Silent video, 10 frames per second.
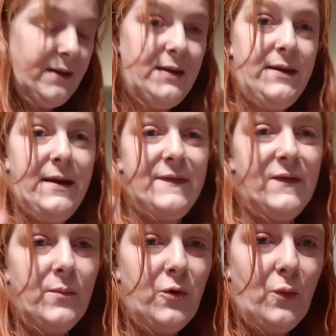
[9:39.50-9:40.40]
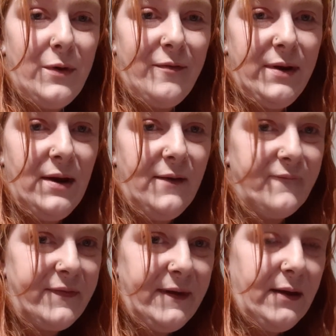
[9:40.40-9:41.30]
And yes, I'm not wearing
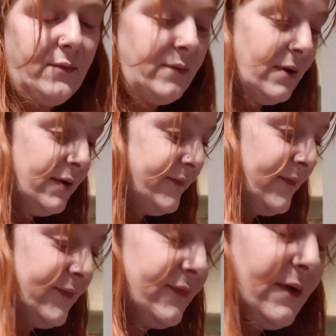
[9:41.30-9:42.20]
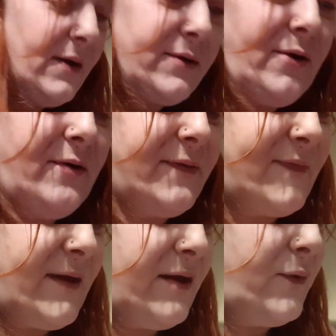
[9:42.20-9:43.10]
gloves now. I can't
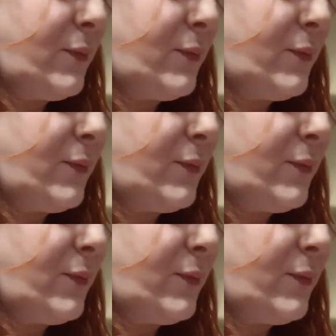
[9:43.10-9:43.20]
stand